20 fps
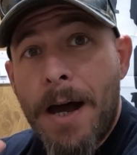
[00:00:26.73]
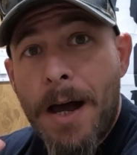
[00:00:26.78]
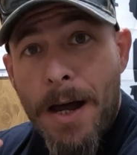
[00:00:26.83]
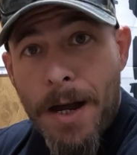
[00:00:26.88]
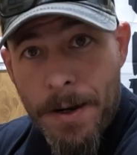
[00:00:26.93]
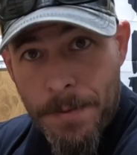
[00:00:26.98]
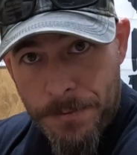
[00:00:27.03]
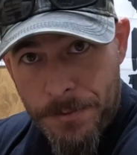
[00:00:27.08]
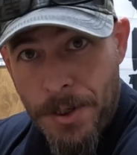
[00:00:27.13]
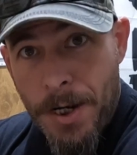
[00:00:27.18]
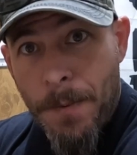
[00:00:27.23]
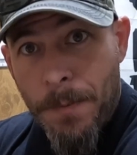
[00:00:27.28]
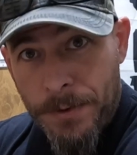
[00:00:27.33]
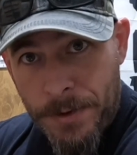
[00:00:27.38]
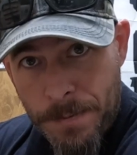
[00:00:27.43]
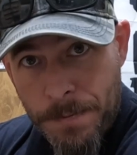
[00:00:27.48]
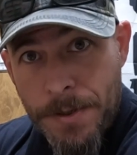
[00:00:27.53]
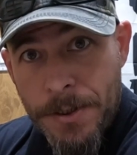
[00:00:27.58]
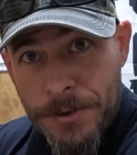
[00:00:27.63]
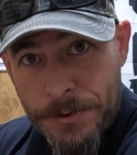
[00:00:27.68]
I'm done
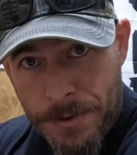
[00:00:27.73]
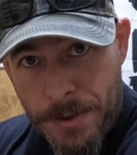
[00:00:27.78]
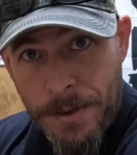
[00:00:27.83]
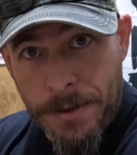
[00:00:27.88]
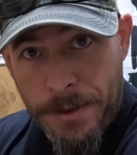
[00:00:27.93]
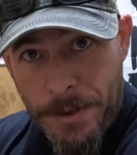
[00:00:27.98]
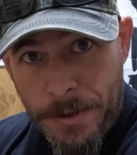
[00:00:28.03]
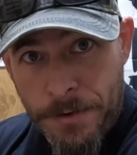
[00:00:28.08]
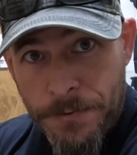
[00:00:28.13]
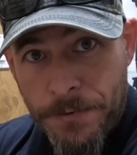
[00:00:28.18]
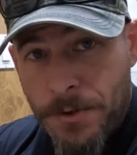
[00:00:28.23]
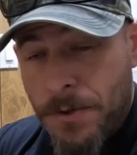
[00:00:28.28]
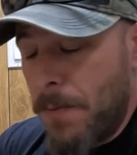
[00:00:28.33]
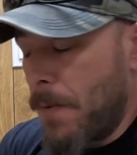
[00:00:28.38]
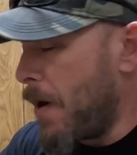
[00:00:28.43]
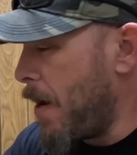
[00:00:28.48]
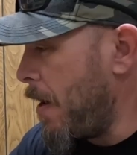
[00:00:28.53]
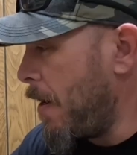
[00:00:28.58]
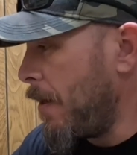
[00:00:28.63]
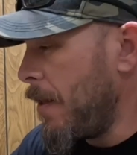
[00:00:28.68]
with the mystery thing for a
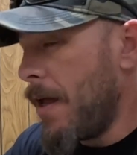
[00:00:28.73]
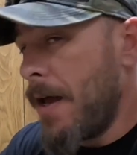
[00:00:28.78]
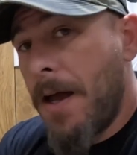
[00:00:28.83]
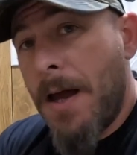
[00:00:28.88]
while.